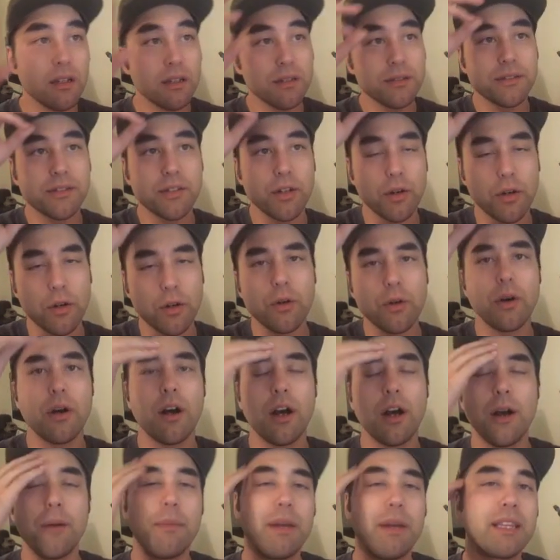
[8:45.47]
So,
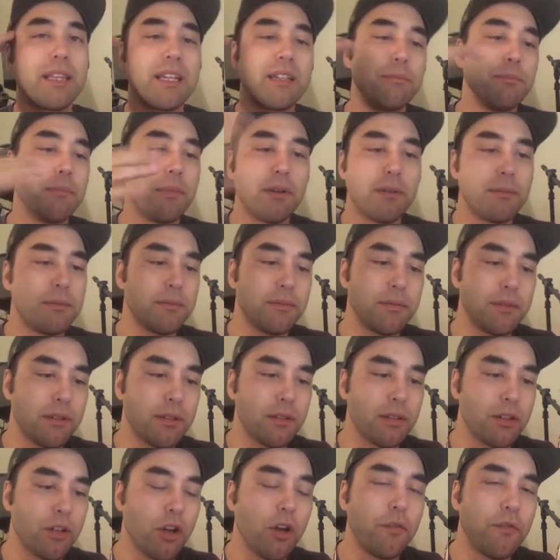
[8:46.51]
um, and then
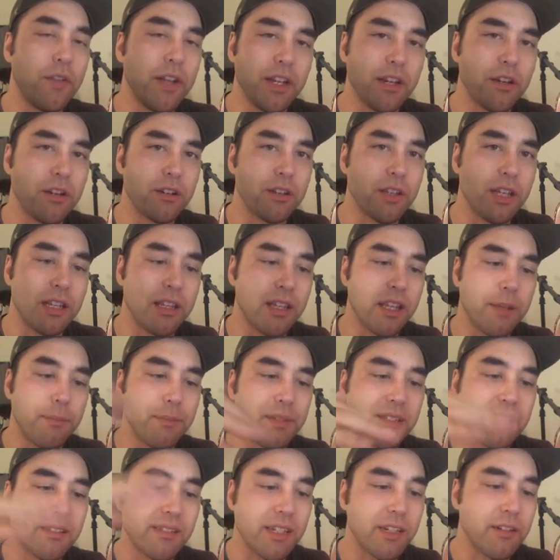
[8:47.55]
go figure, they, they
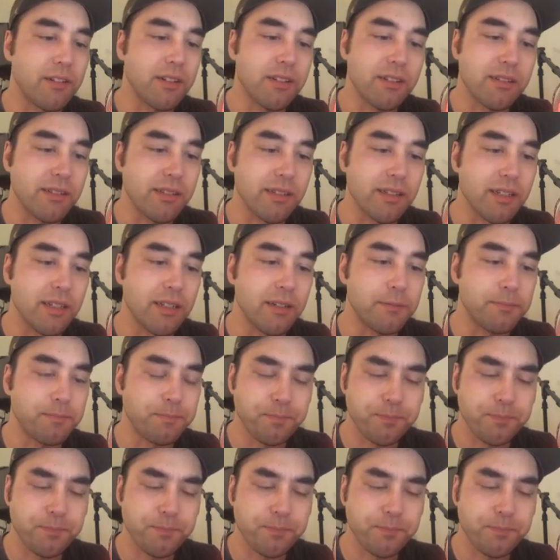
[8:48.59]
mysteriously,